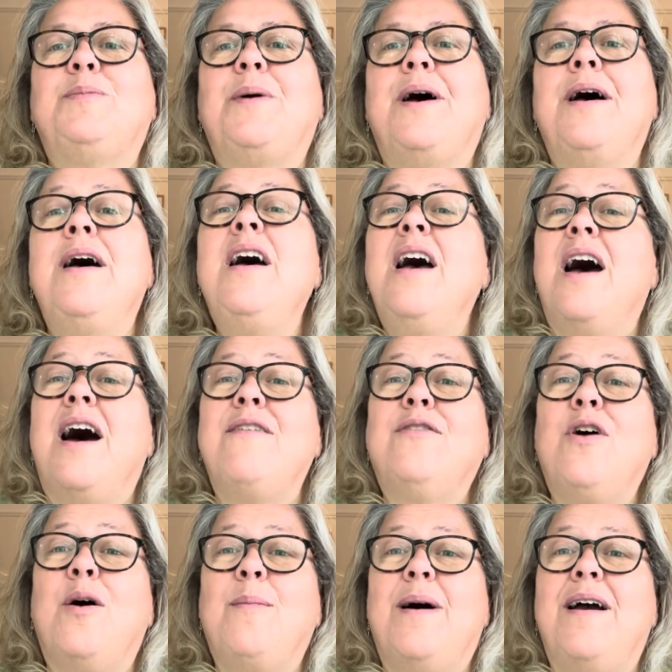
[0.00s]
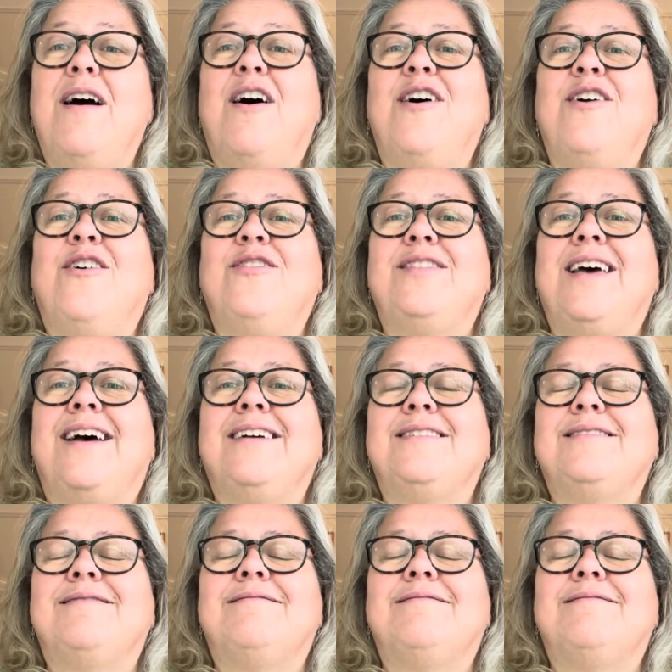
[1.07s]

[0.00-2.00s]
But I've got my eye on that.